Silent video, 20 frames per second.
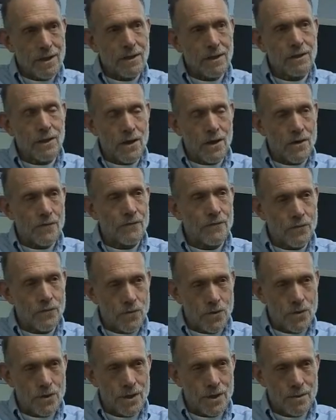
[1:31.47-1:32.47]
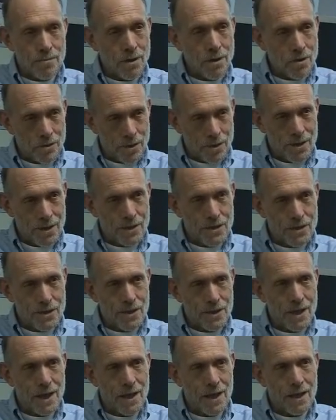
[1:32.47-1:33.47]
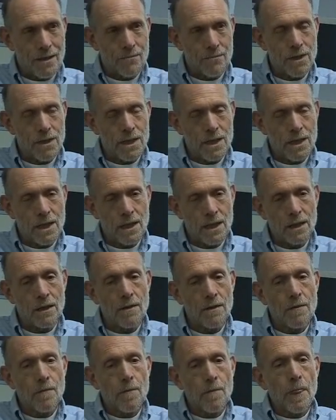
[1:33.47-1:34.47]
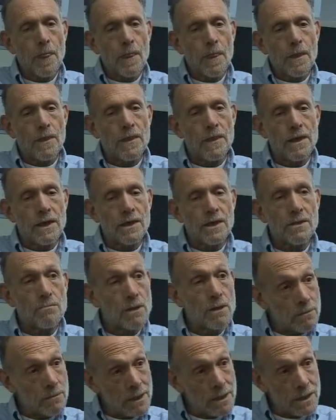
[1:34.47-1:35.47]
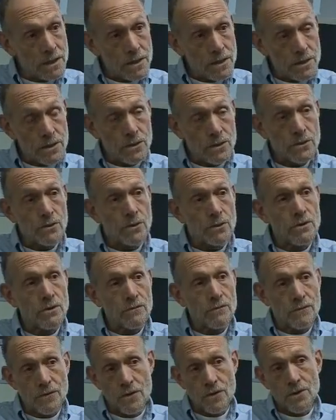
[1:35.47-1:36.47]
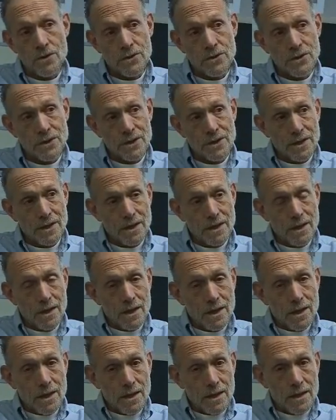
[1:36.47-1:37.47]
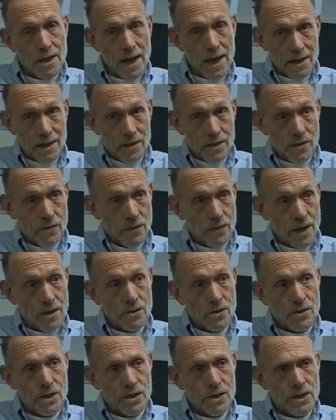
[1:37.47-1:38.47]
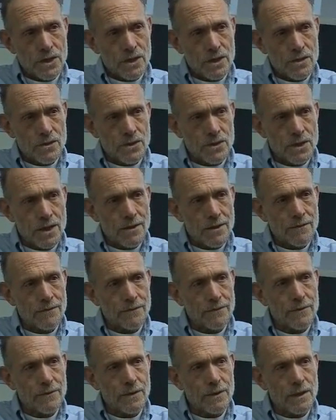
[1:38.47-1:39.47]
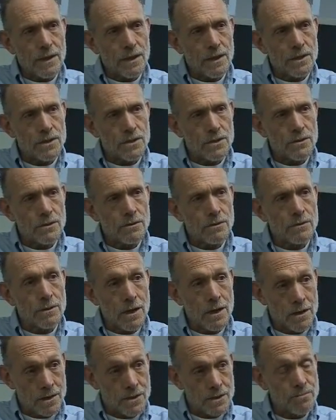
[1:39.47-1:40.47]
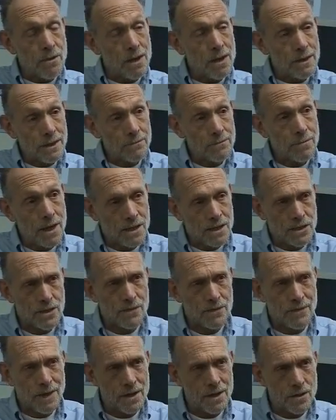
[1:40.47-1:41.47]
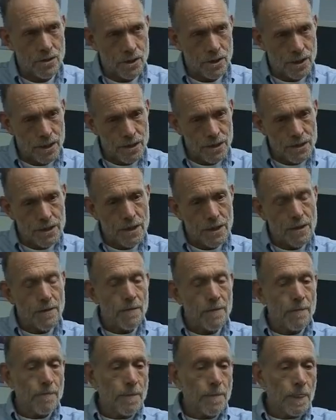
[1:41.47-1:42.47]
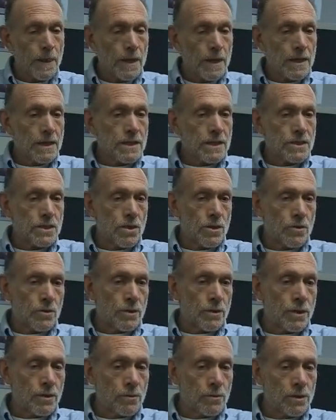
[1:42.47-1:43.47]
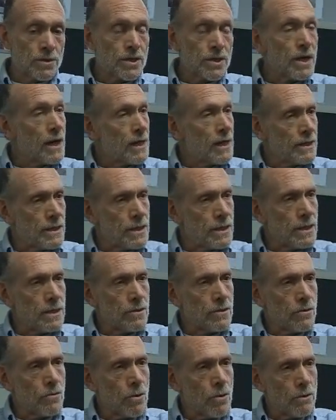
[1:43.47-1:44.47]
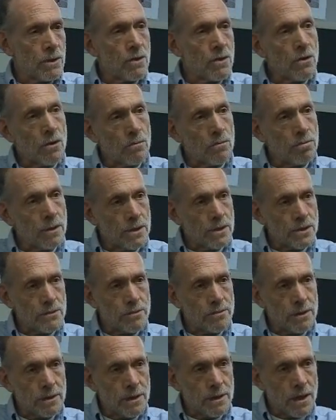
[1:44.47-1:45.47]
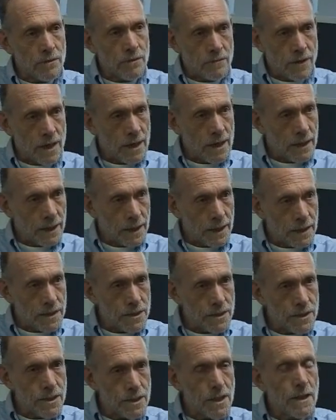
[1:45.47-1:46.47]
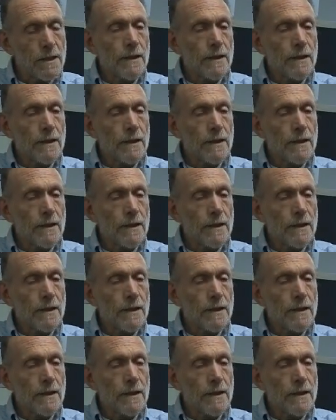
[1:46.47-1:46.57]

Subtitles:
love for the opponent, and meaning the commitment to convert negative energies in yourself into corresponding positive energies. So in other words, Gandhian, or what we call principled nonviolence,